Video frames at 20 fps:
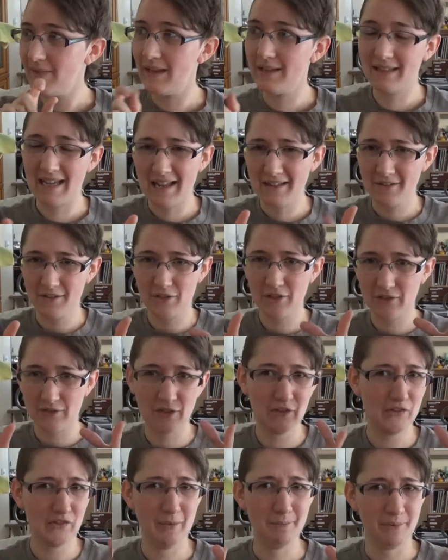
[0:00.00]
That's just
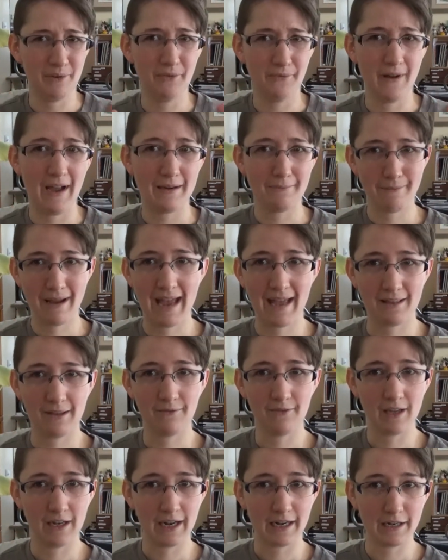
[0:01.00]
the simplified math of it.